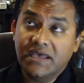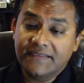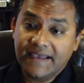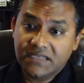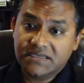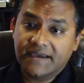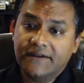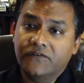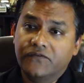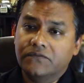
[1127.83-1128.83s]
and that's
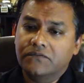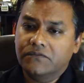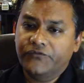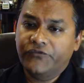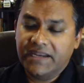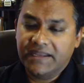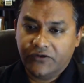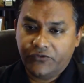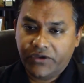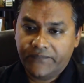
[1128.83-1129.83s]
kind of
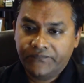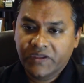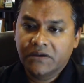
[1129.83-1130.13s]
fading away.